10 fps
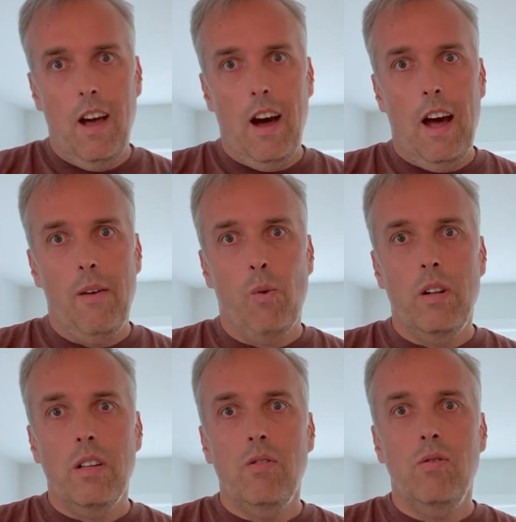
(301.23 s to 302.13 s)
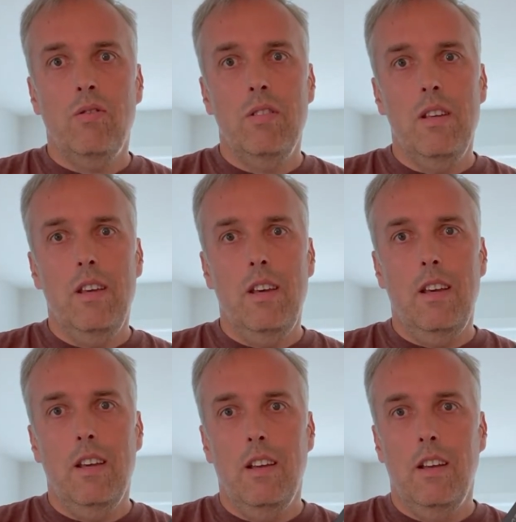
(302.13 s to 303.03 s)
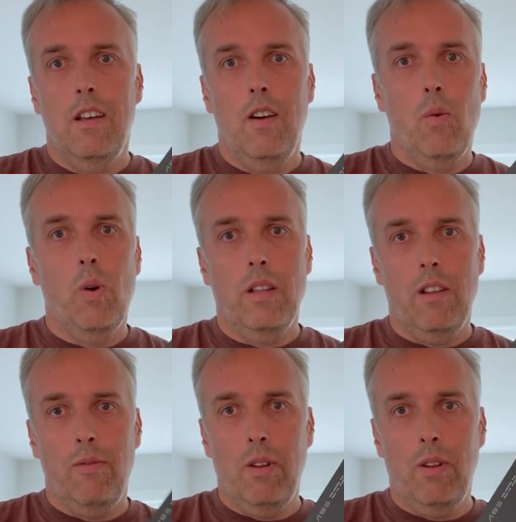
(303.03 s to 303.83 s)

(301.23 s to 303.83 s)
I wanted to see what it will